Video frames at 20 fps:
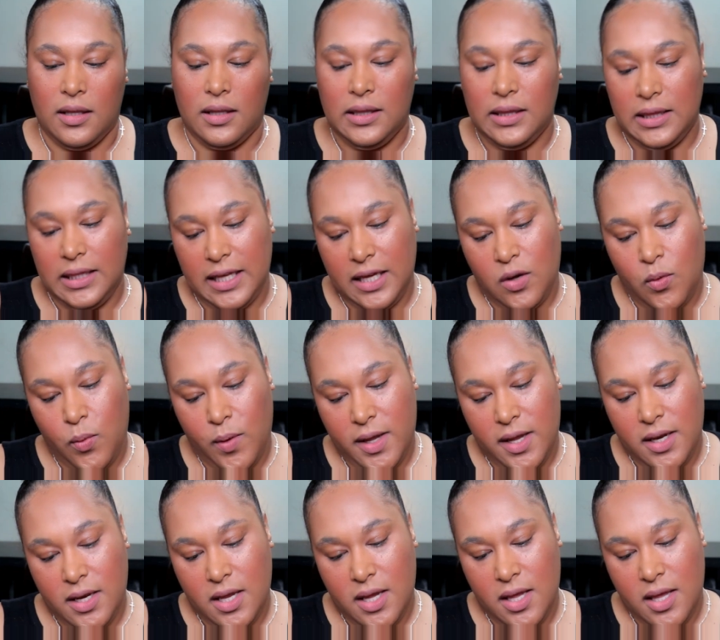
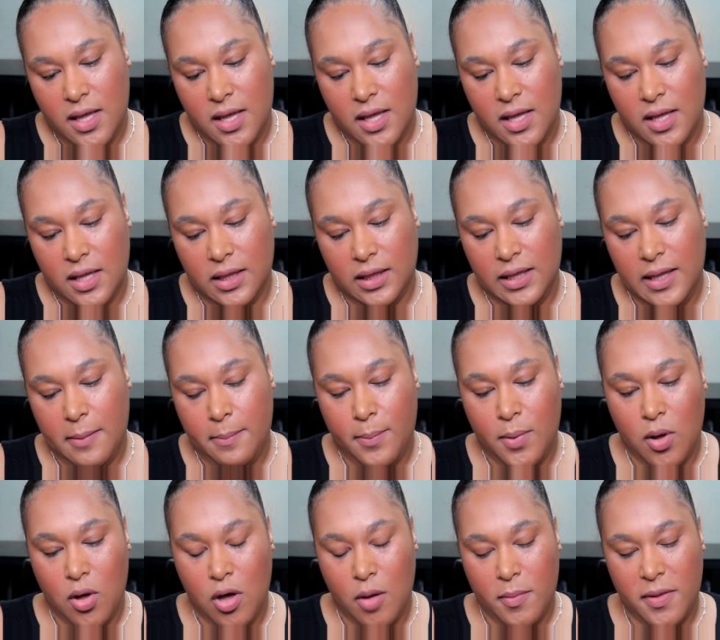liquid lip
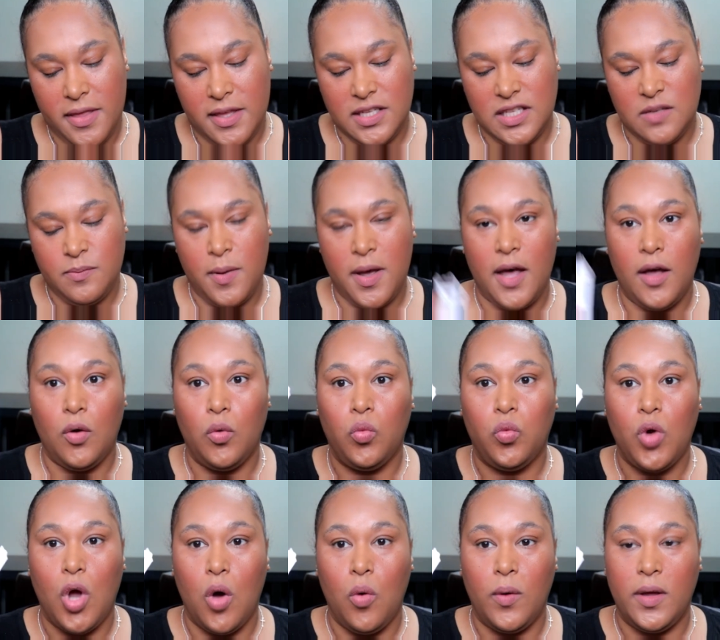balm, and this is by
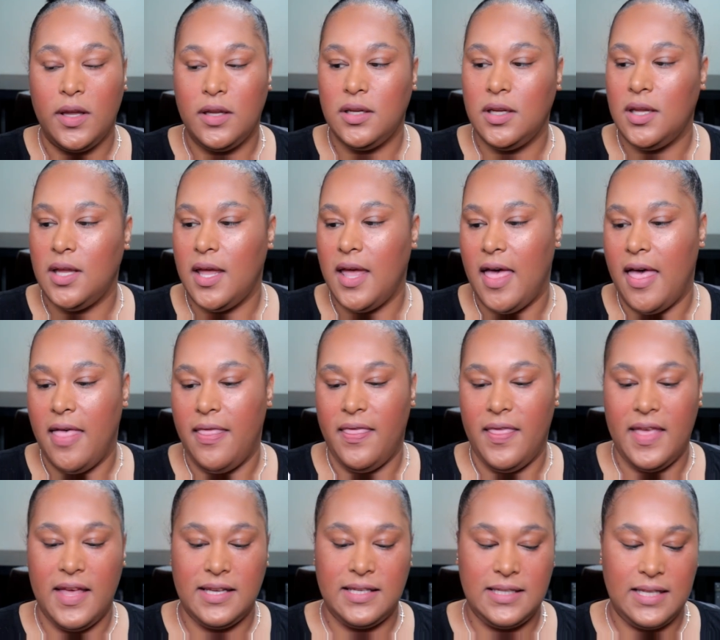Rowan, and
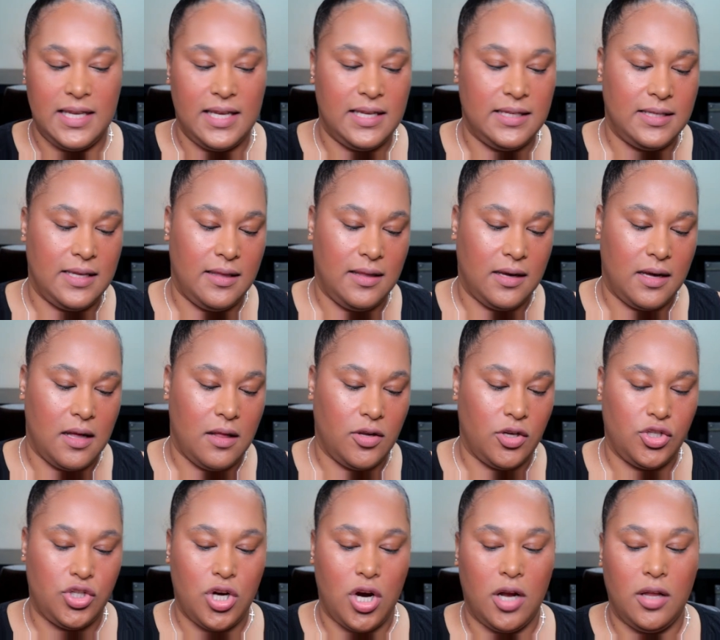this is in the color
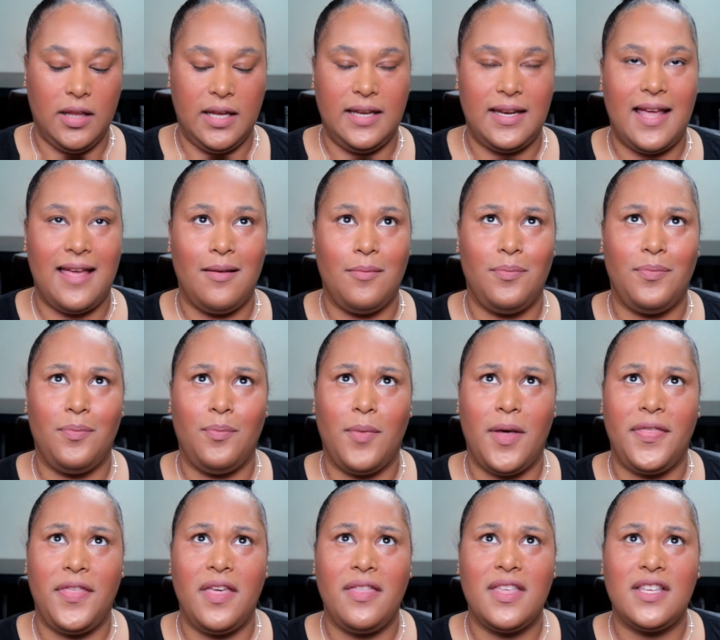Charlie, and I
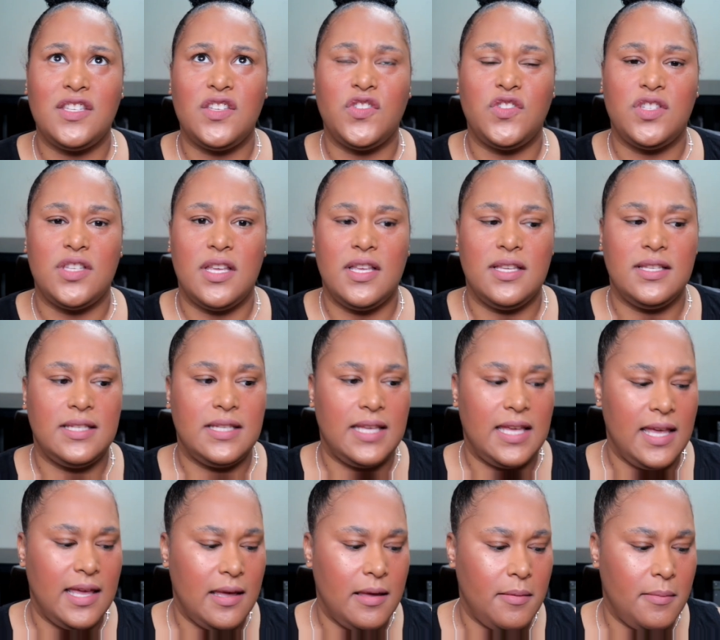think this is
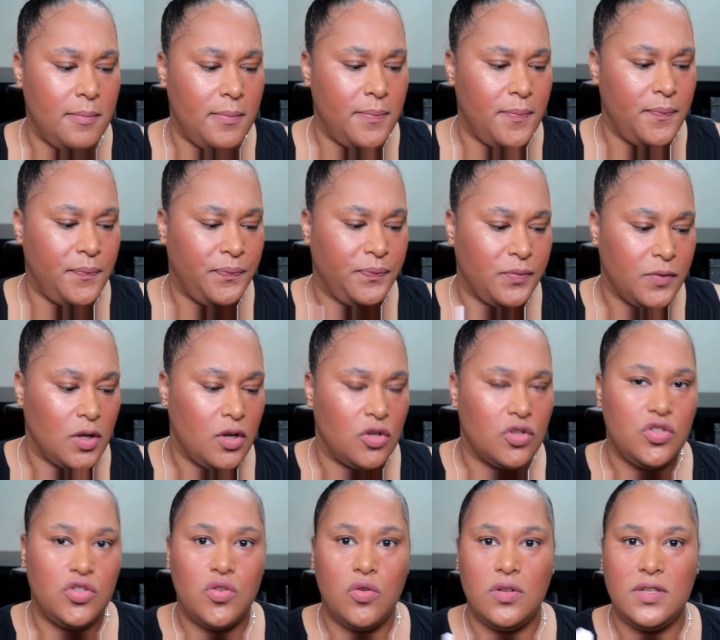Kim
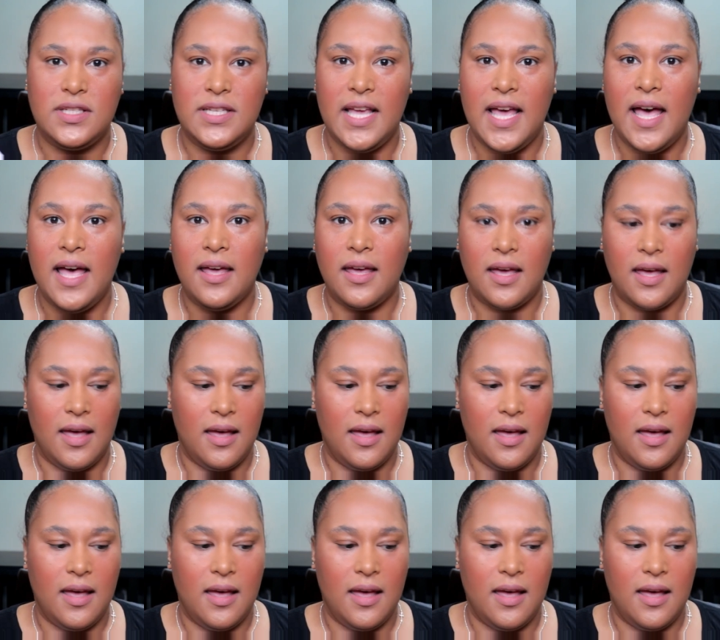Zolciak